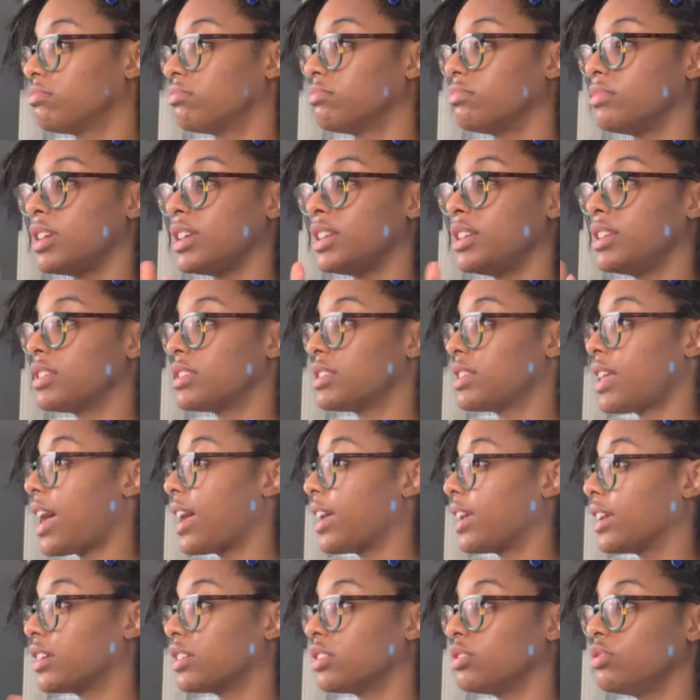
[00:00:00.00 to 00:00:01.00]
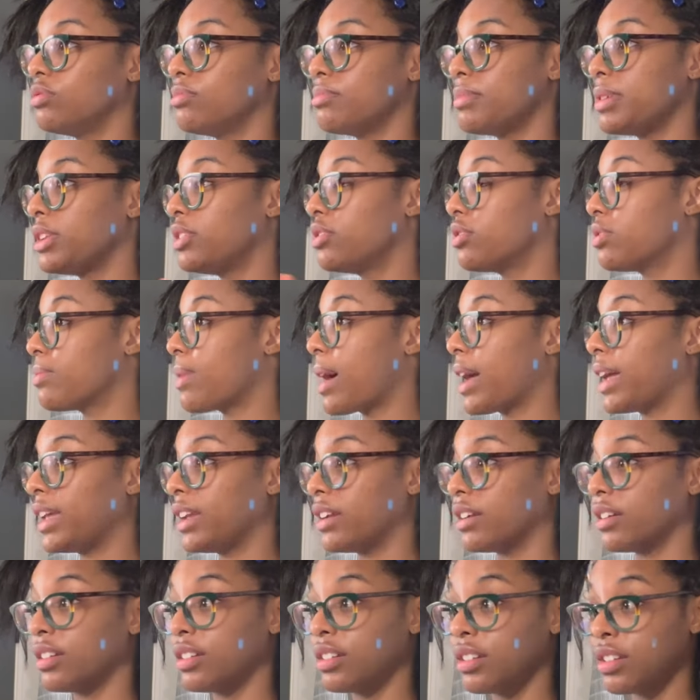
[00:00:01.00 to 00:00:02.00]
It does not include me doing my
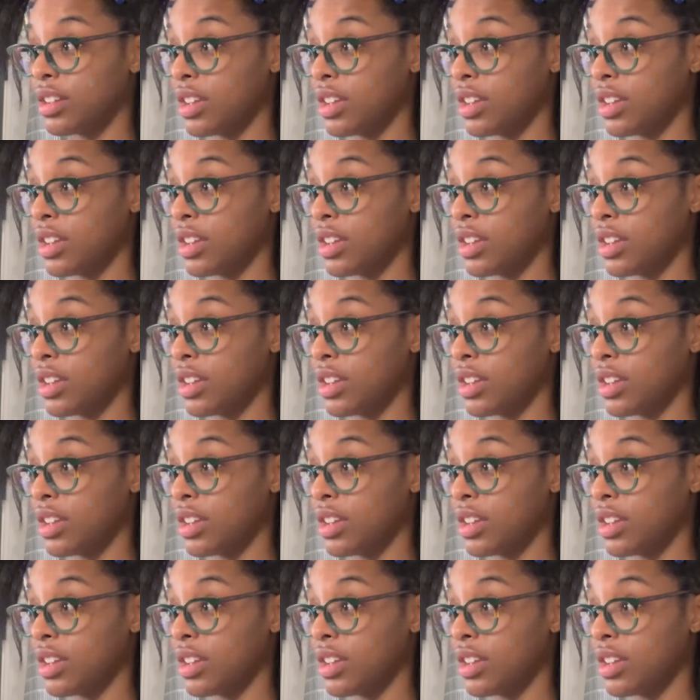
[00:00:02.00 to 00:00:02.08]
hair.